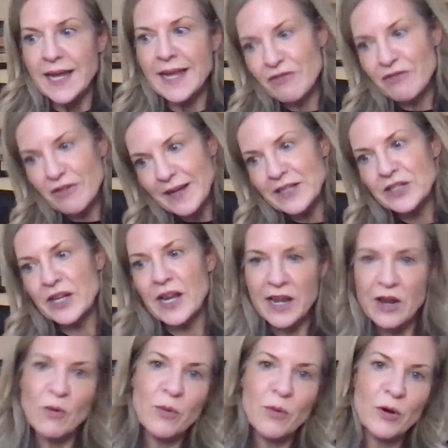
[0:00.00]
Inflammation
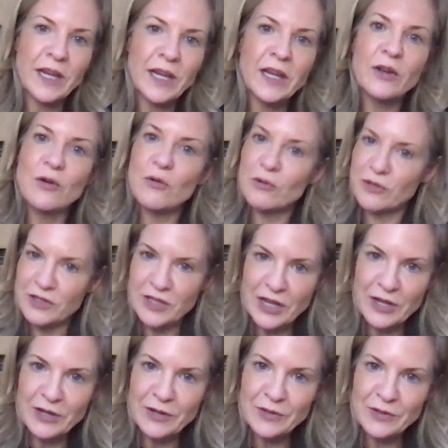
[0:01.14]
in your body causes
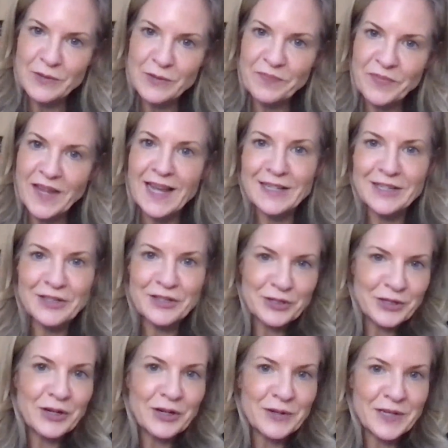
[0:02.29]
those, and
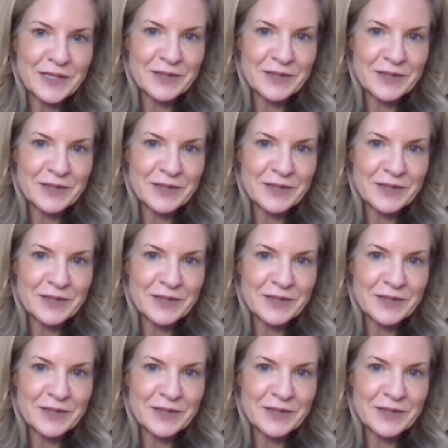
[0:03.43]
sugar